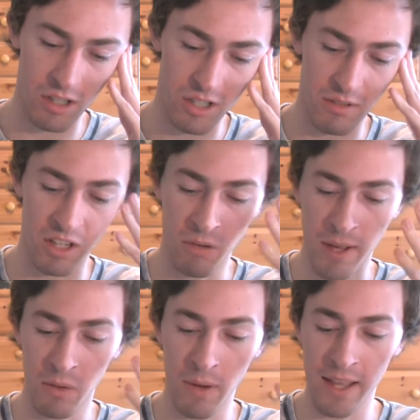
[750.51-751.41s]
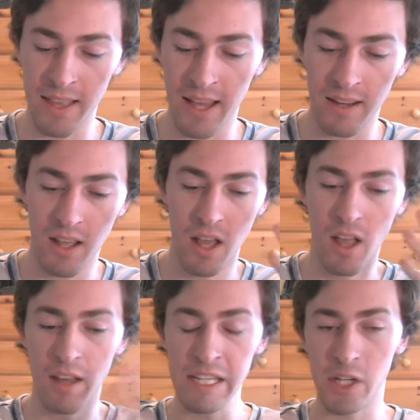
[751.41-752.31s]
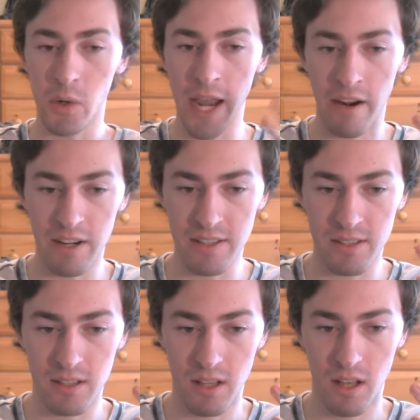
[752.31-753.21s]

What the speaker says: just, you know, by the way that Nico carries